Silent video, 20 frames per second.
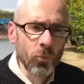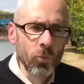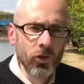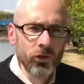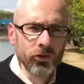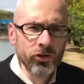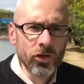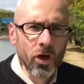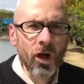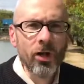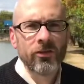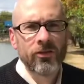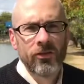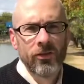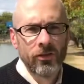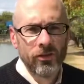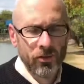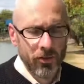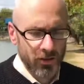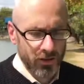You are
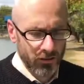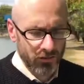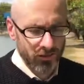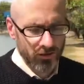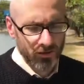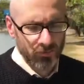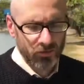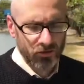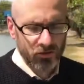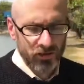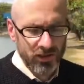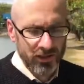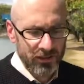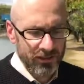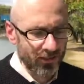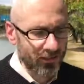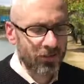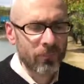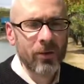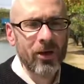not cogs in a
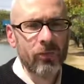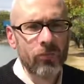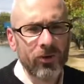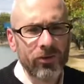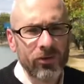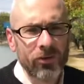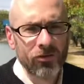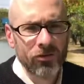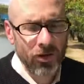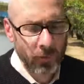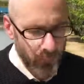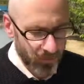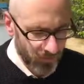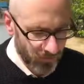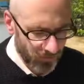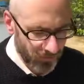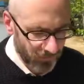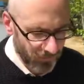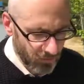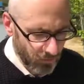machine, despite what the
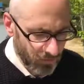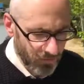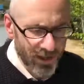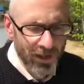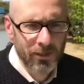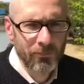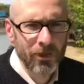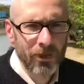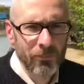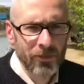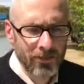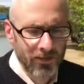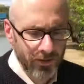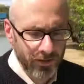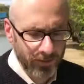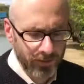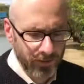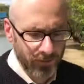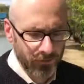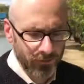shepherds of your day may be
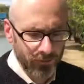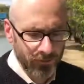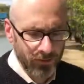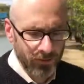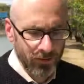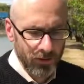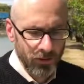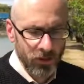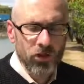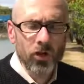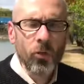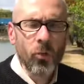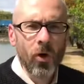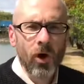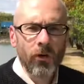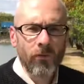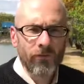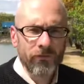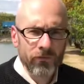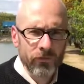telling you.
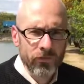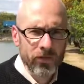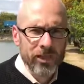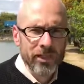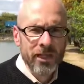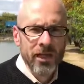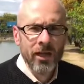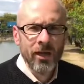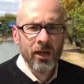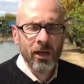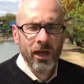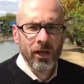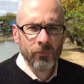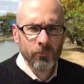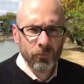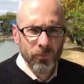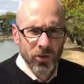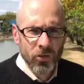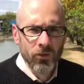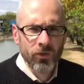You are free
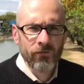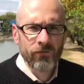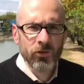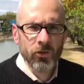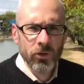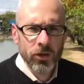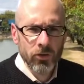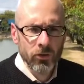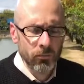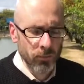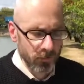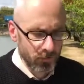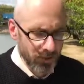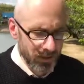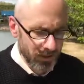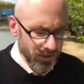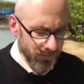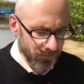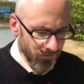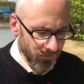and beautiful
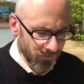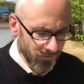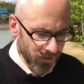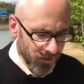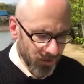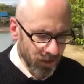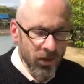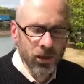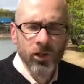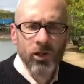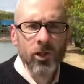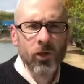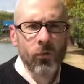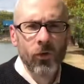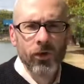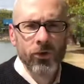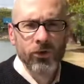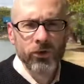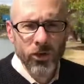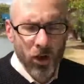human beings.
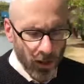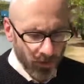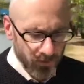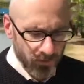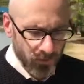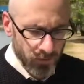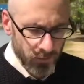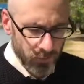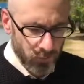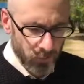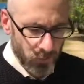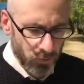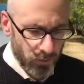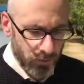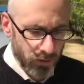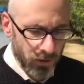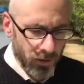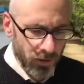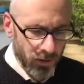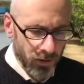You are not
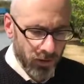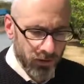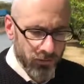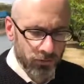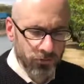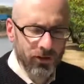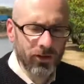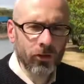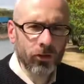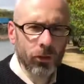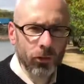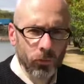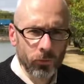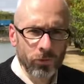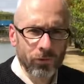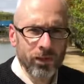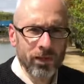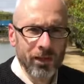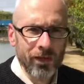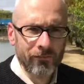born under the
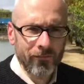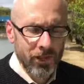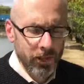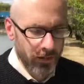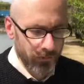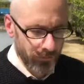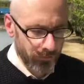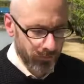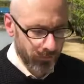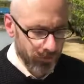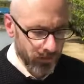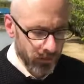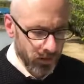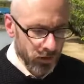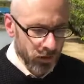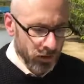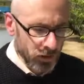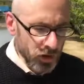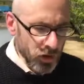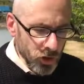authority of another.
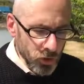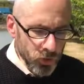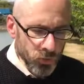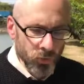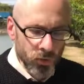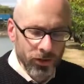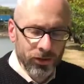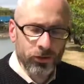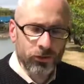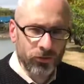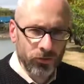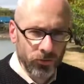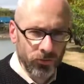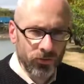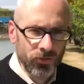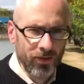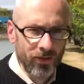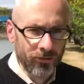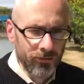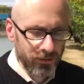You
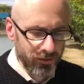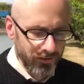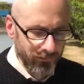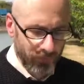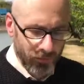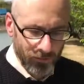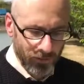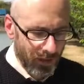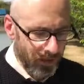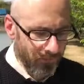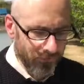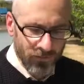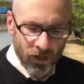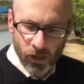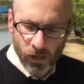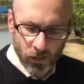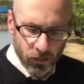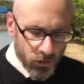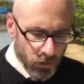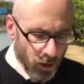choose how to live your
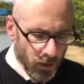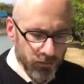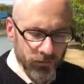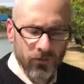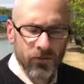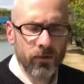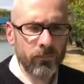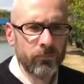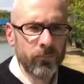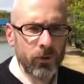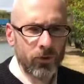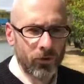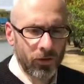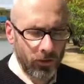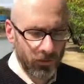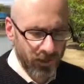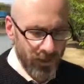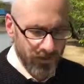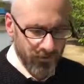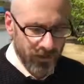life, not some
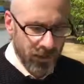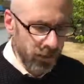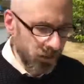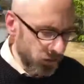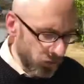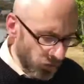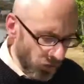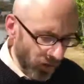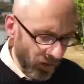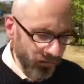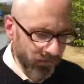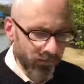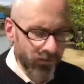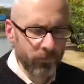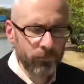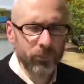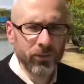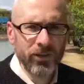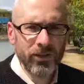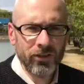bureaucrat, not
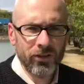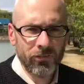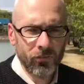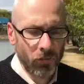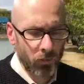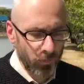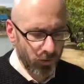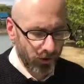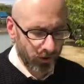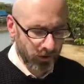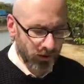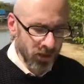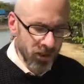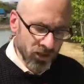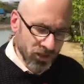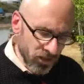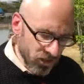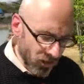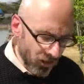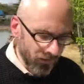some police robot,
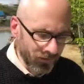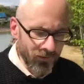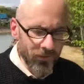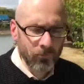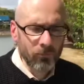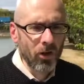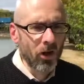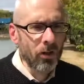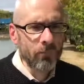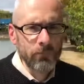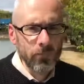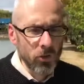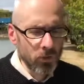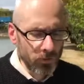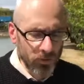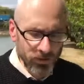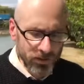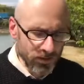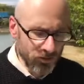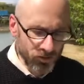not some
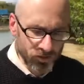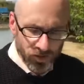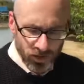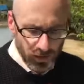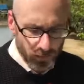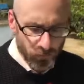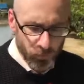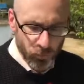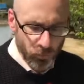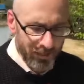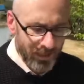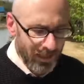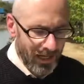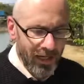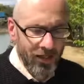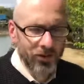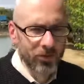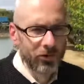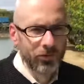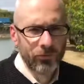immunity
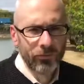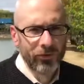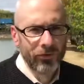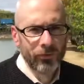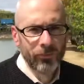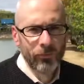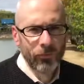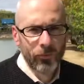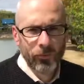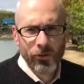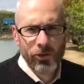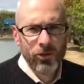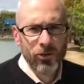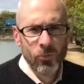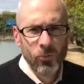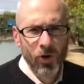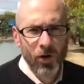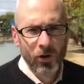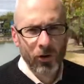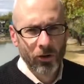checkpoint algorithm or
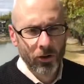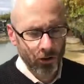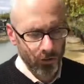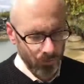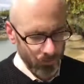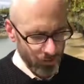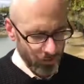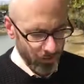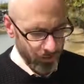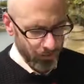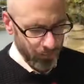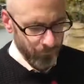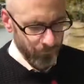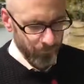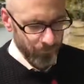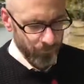Q R code.